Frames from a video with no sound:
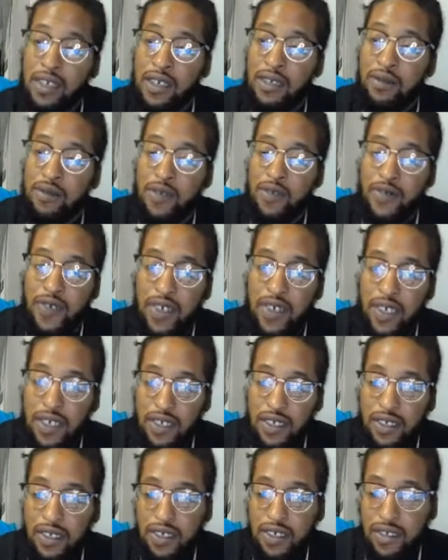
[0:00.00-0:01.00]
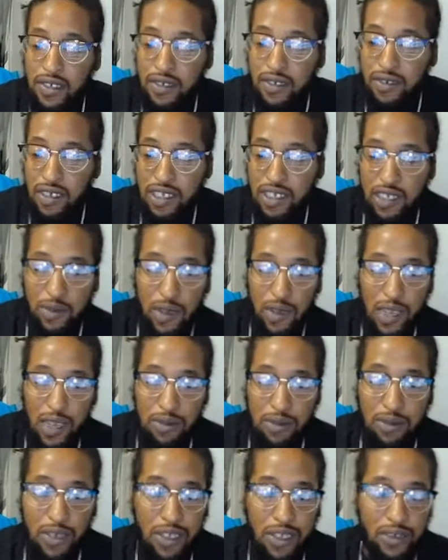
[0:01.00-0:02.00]
over here scratching my
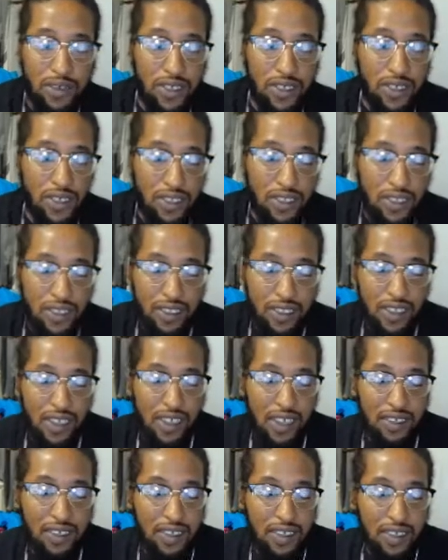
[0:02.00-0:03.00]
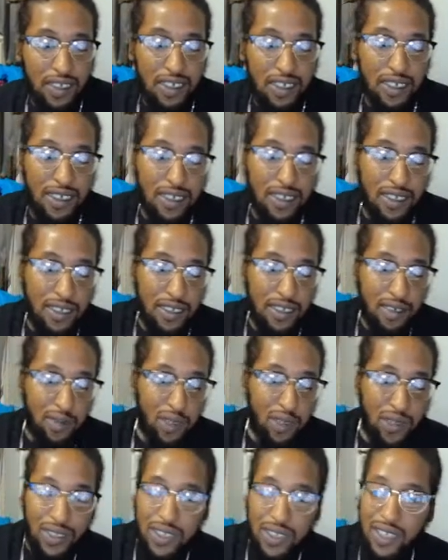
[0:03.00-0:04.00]
eyebrow and shit, acting like I can't uh,
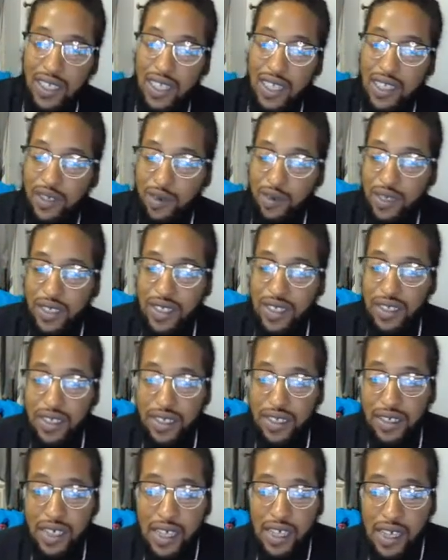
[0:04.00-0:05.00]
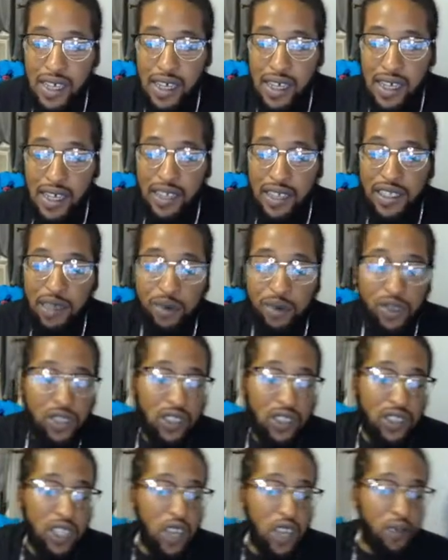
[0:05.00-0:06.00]
multitask. But yeah, tell me what
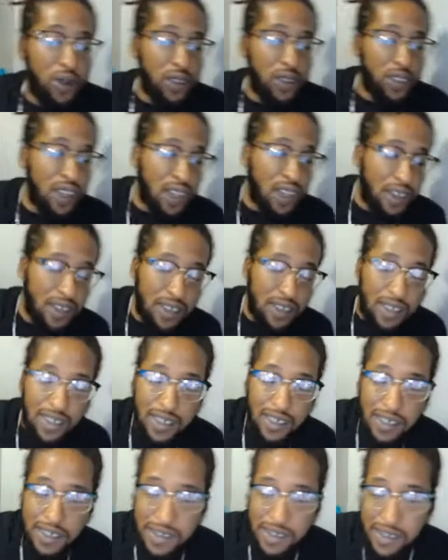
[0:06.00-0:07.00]
y'all think about that. Uh,